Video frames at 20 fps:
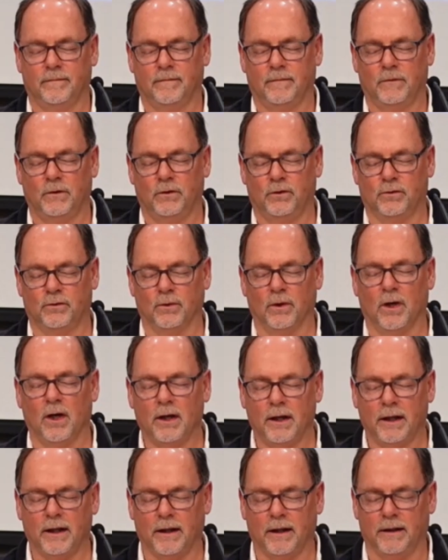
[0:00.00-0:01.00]

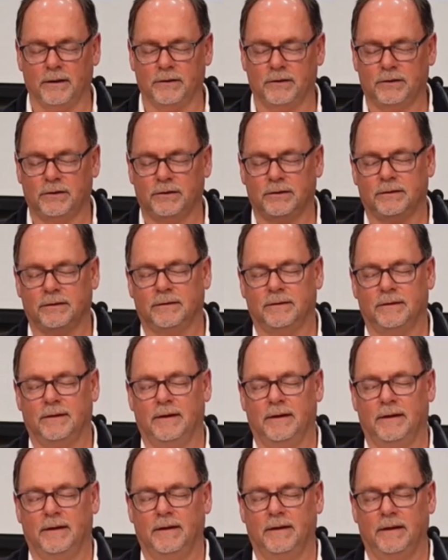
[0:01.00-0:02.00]
drawing us
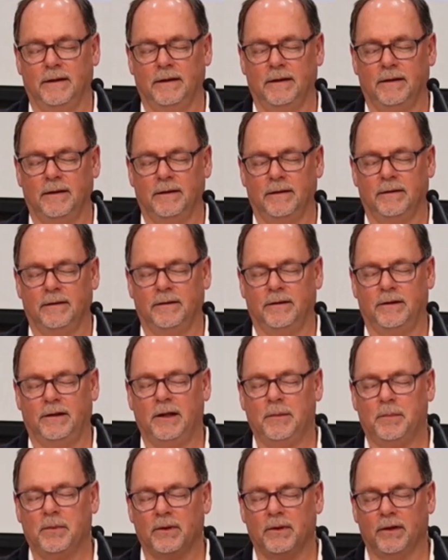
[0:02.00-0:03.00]

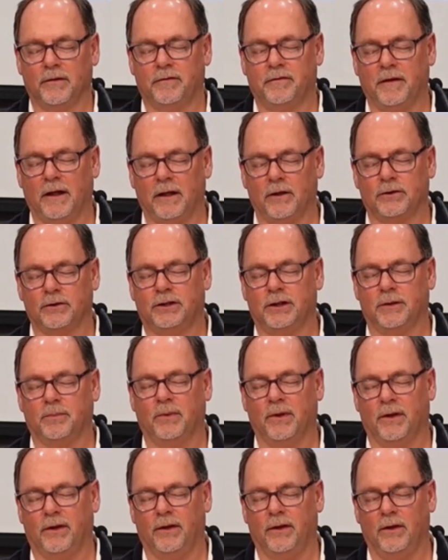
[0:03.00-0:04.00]
deeper into fellowship
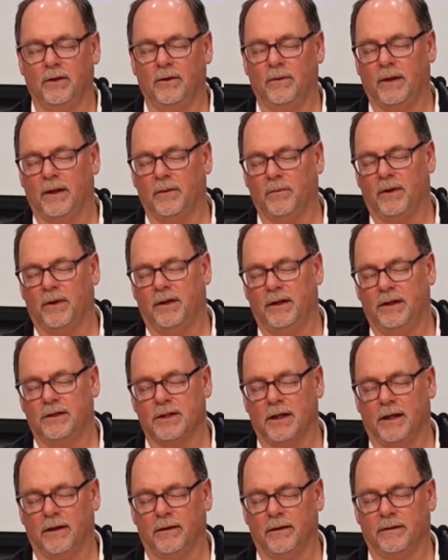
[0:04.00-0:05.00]
with you and with each
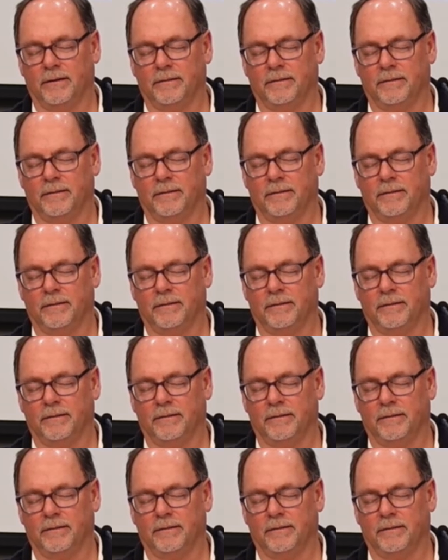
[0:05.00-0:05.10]
other.